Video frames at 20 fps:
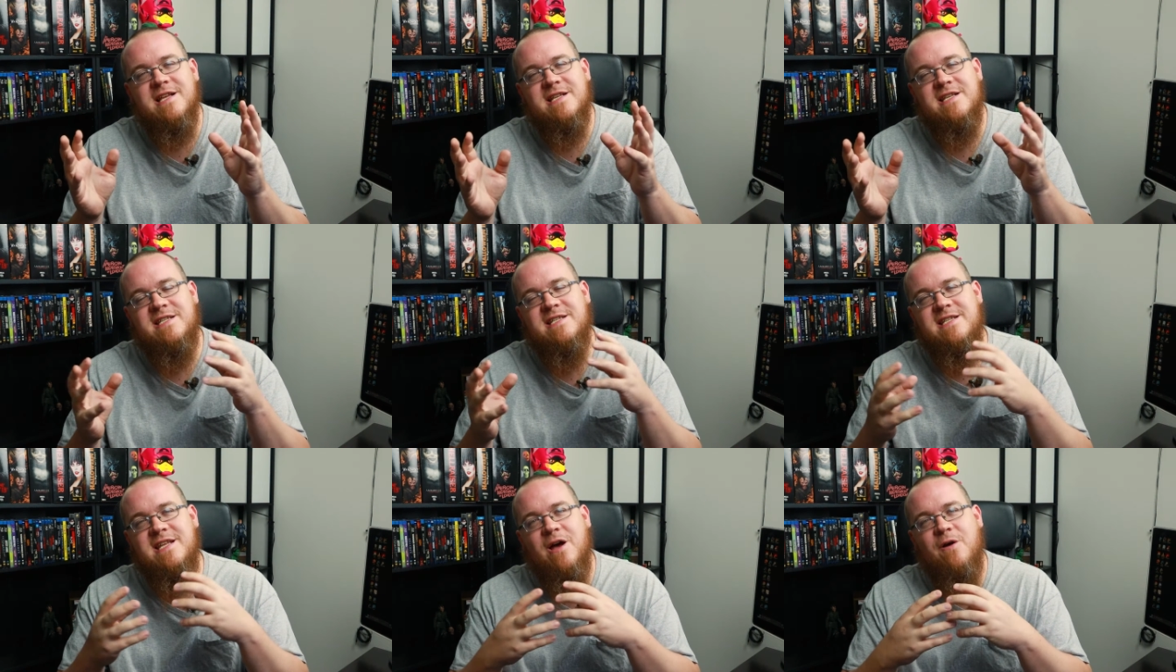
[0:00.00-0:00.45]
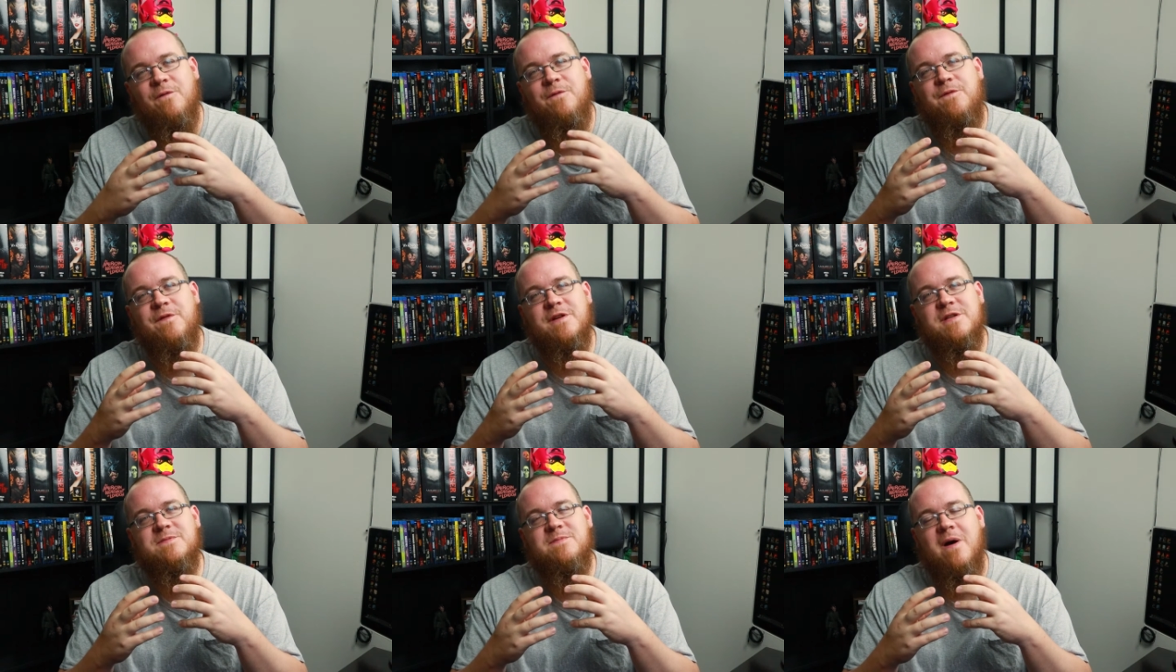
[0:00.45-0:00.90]
still
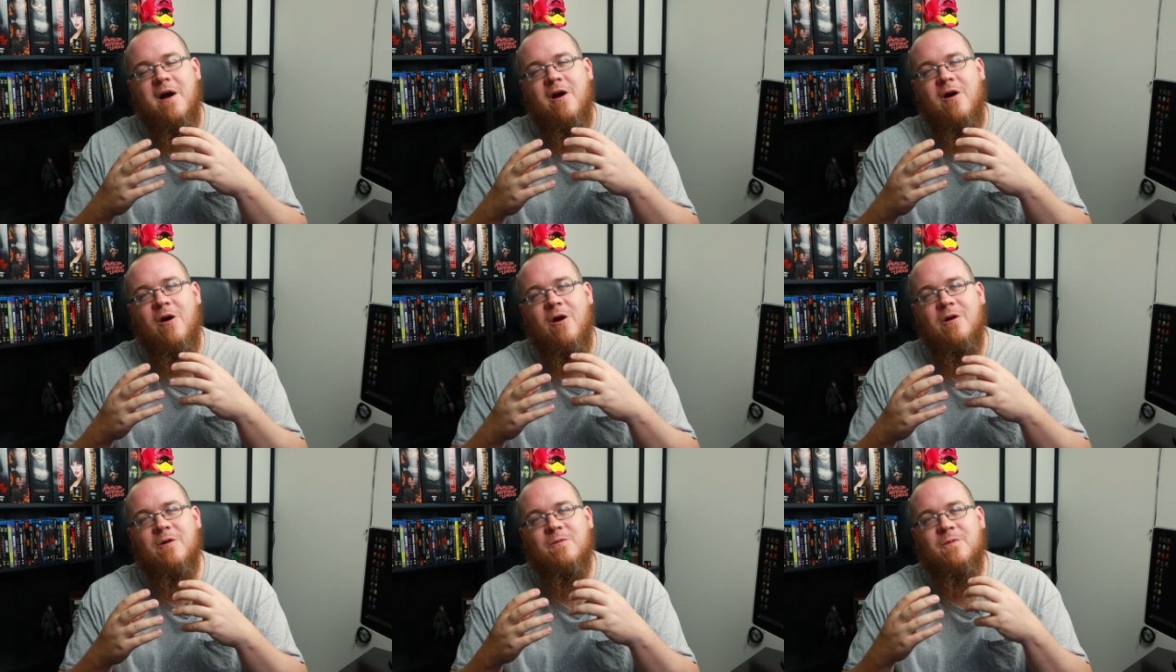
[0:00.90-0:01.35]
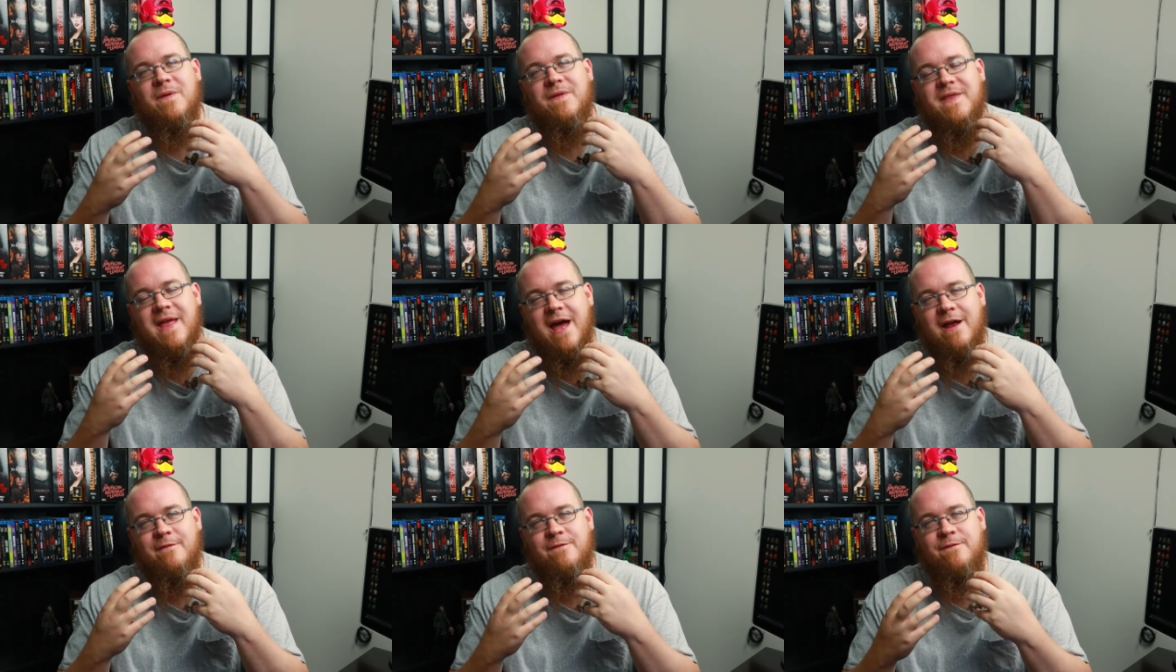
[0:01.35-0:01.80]
fills my heart
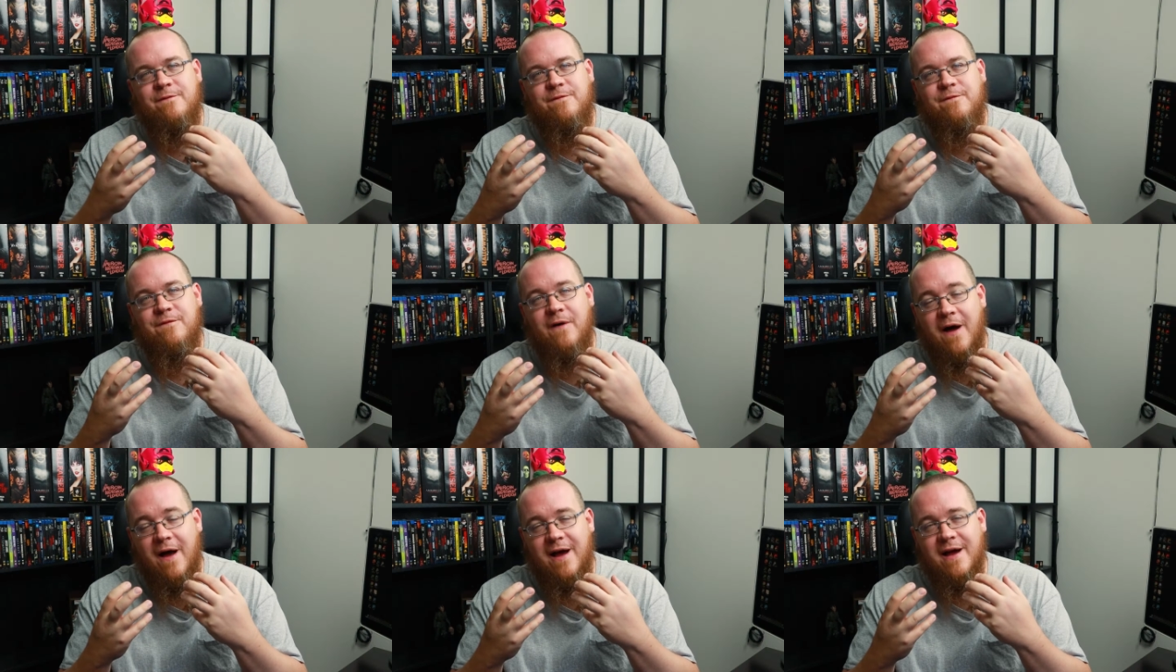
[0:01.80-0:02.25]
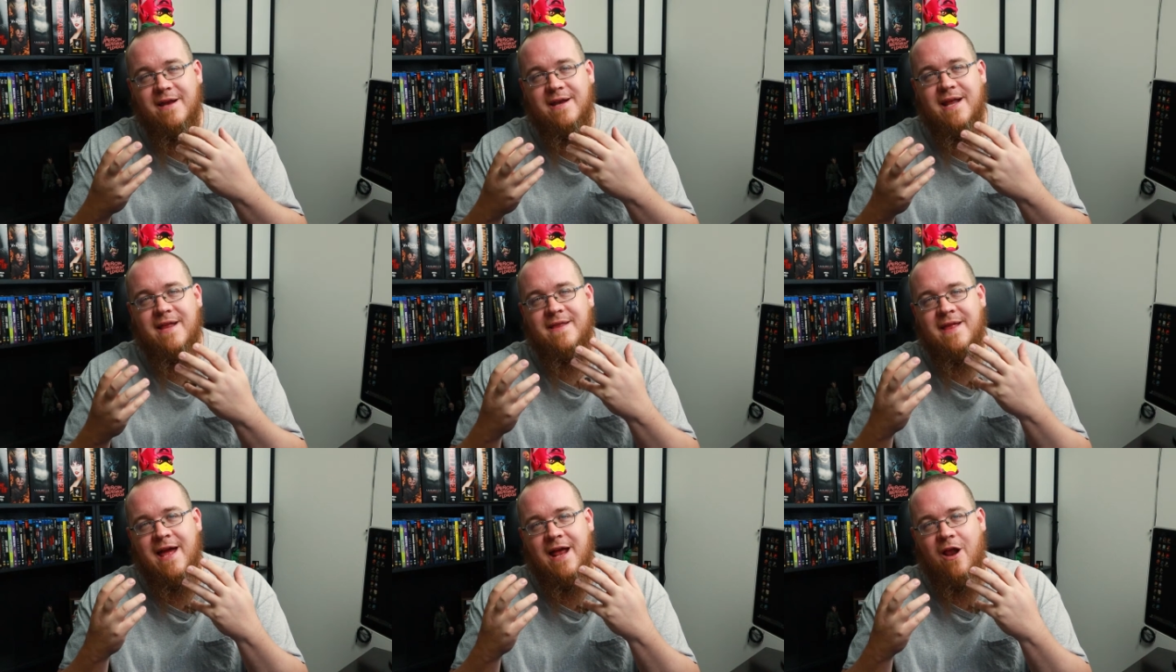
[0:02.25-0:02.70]
with that
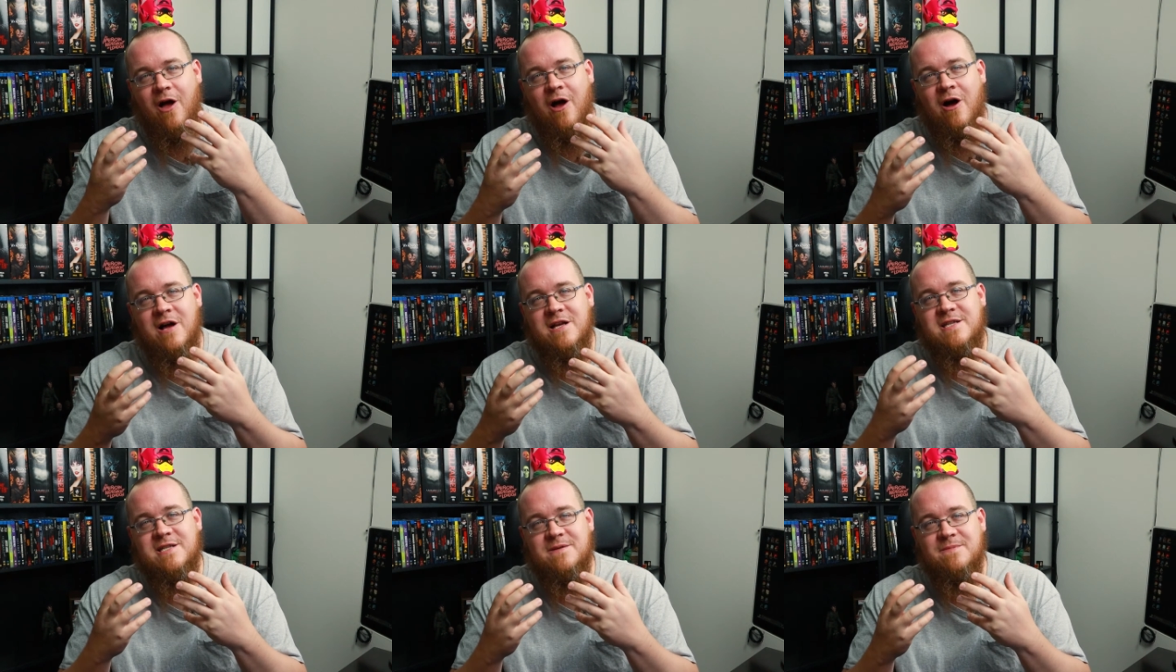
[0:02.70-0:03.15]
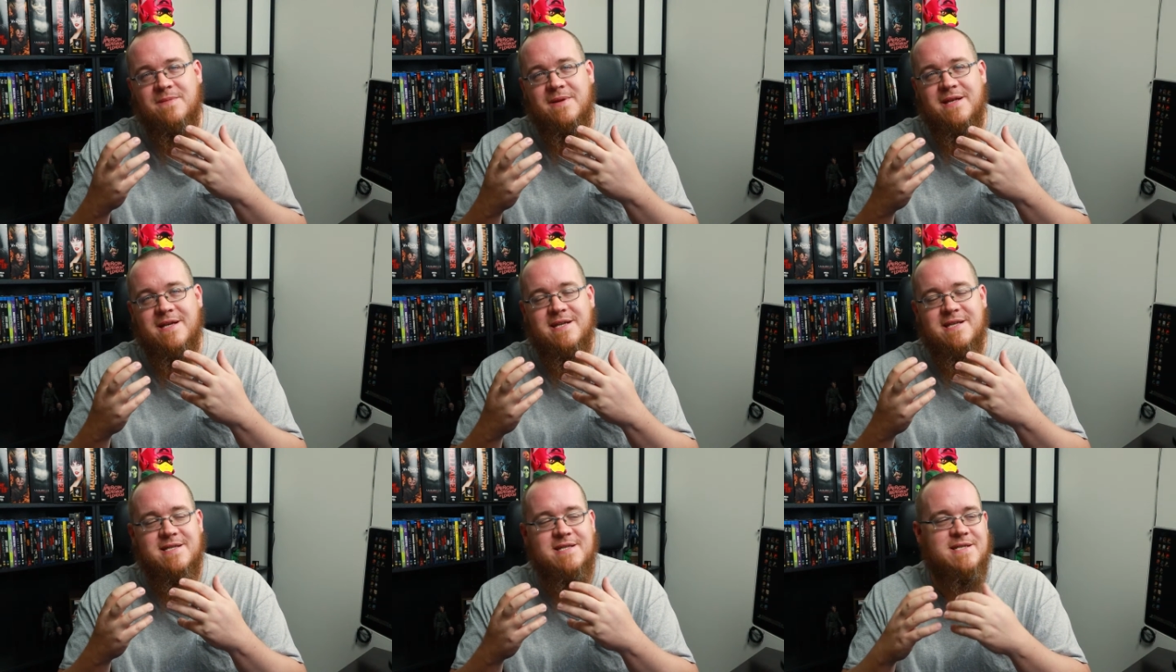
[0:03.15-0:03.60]
fun and that
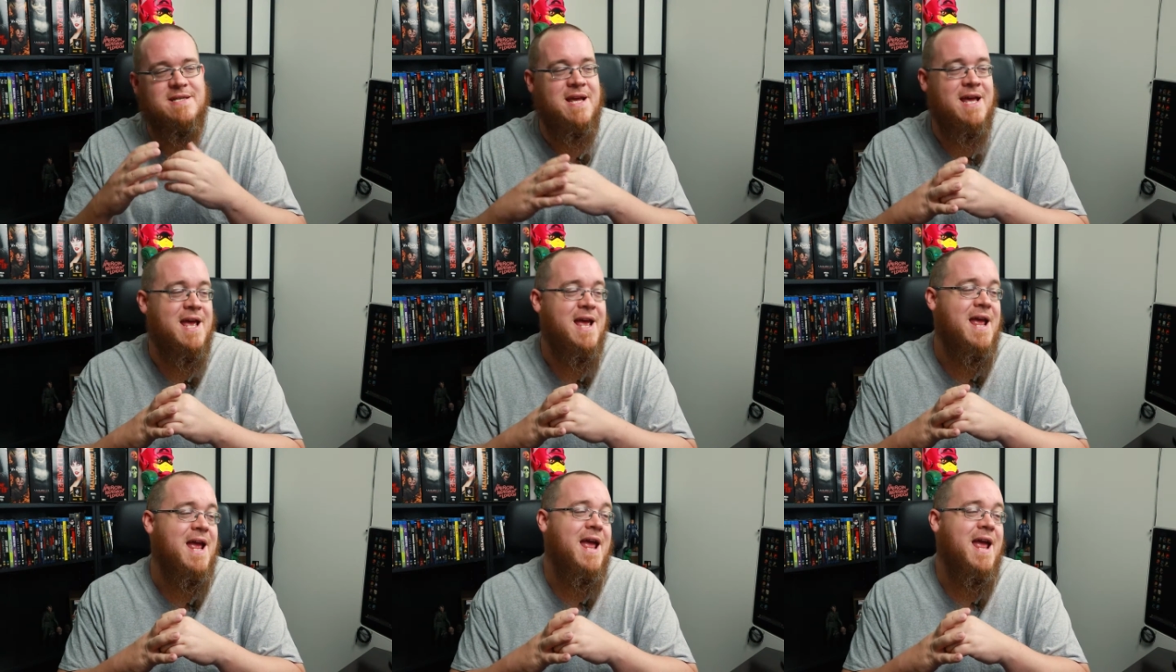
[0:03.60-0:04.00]
awesomeness.